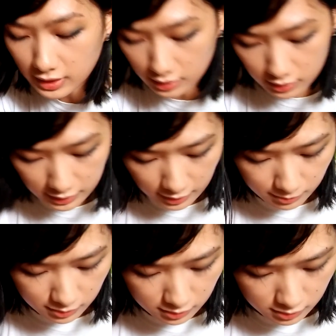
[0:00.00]
too thick.
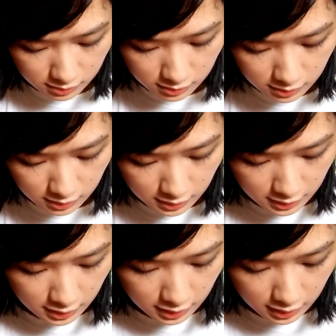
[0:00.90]
Yeah.
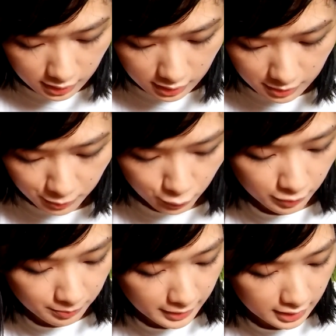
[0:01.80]
And
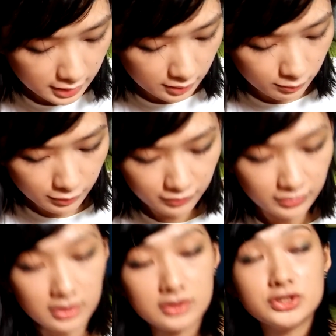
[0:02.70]
I'm going back in
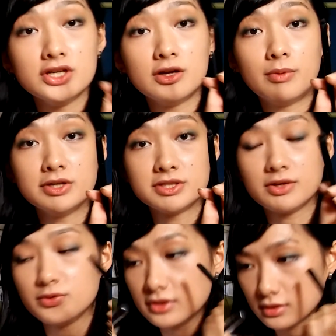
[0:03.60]
with the shader
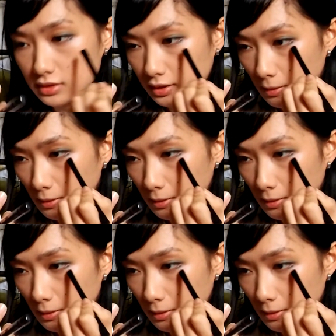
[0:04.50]
brush that I used